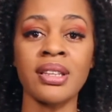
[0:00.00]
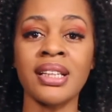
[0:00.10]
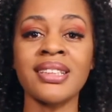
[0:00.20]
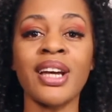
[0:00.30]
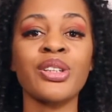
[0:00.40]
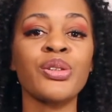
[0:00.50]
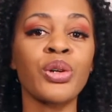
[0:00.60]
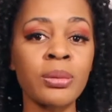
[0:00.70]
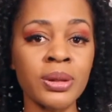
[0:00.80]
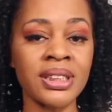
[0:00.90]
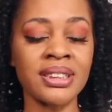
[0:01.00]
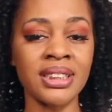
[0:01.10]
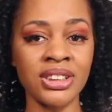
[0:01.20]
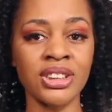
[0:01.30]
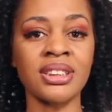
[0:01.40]
They say under normal
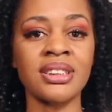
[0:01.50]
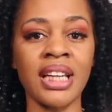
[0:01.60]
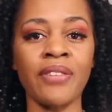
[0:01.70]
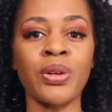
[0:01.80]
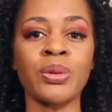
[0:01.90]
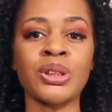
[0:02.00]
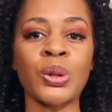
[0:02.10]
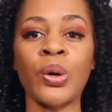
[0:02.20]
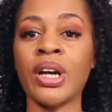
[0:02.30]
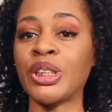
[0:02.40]
conditions, Daffy would score